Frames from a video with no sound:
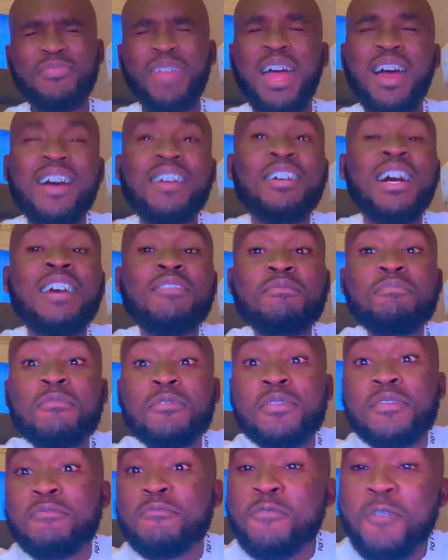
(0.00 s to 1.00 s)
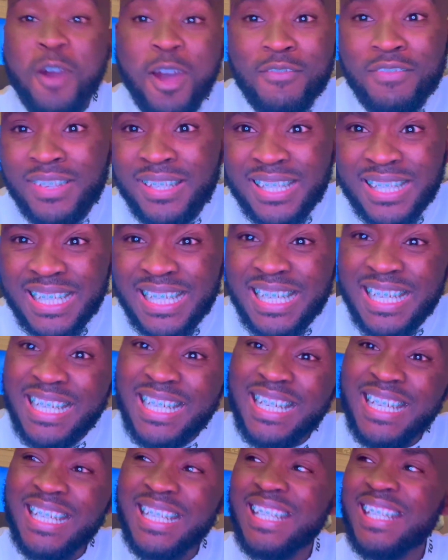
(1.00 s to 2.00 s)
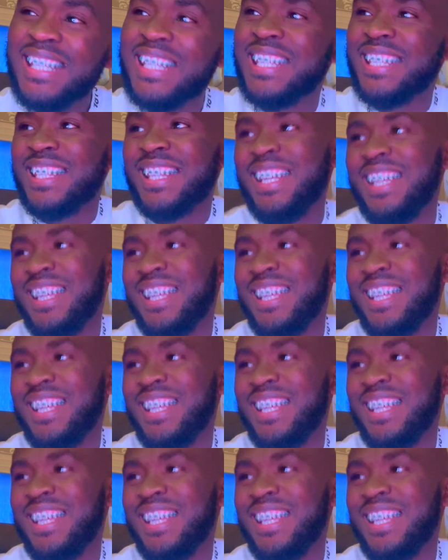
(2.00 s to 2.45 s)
I've moved provinces.